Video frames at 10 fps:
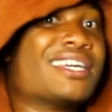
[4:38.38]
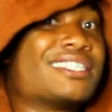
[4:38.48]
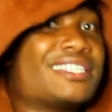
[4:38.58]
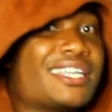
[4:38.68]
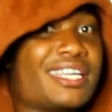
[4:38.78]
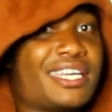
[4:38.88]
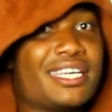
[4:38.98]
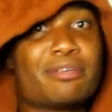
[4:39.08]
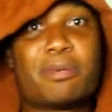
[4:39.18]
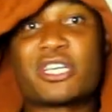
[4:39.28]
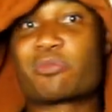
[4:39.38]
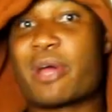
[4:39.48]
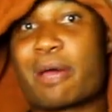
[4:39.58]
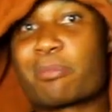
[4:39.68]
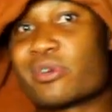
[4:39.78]
Shitty E, the best
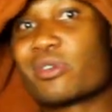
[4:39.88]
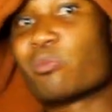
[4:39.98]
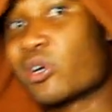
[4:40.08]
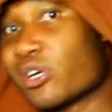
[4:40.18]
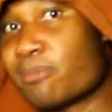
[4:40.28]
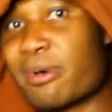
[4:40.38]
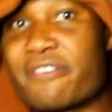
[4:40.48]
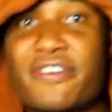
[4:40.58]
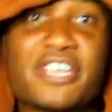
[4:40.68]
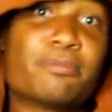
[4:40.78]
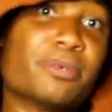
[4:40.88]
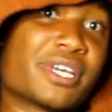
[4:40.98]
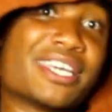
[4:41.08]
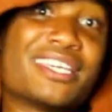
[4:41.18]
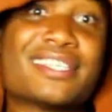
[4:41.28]
rapper in the world. My
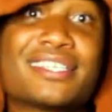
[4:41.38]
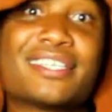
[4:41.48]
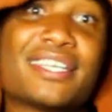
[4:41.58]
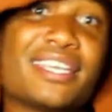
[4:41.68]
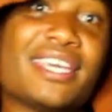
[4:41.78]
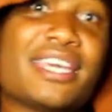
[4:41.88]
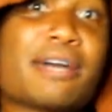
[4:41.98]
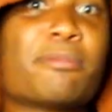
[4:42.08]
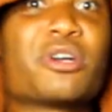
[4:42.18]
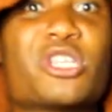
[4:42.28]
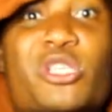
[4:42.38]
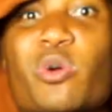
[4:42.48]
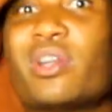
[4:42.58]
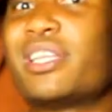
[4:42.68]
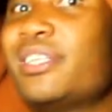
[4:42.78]
Facebook is Shitty E. I'm on the
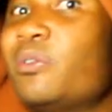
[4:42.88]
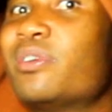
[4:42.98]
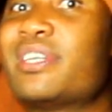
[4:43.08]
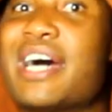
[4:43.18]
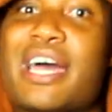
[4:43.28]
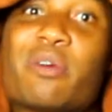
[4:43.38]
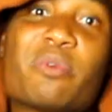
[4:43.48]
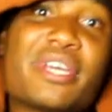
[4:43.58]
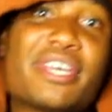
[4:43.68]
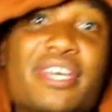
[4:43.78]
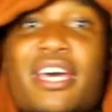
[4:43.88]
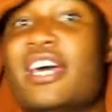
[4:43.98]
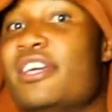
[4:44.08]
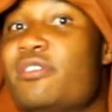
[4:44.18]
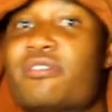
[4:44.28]
toilet doing diarrhea.
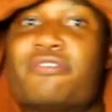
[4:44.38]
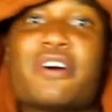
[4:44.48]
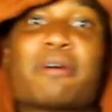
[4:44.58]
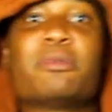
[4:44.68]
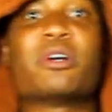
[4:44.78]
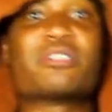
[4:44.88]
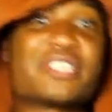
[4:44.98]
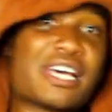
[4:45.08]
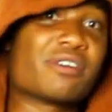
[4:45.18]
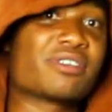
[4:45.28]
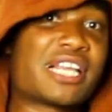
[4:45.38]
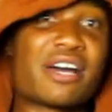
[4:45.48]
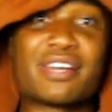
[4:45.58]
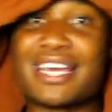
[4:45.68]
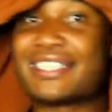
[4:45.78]
You can find me on
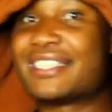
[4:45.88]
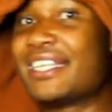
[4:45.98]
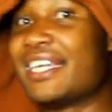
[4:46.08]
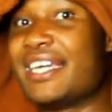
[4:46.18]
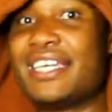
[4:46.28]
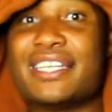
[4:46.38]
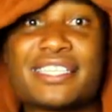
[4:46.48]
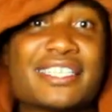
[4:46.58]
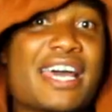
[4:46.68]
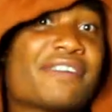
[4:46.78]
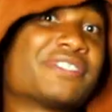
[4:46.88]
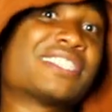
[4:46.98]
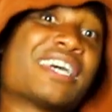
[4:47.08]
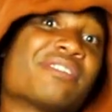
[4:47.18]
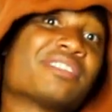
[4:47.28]
SoundCloud at Shitty E doesn't have a
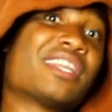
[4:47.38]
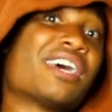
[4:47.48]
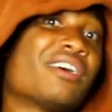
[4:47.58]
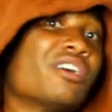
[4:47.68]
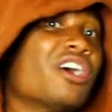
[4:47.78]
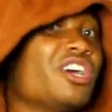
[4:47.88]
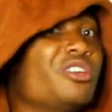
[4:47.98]
SoundCloud.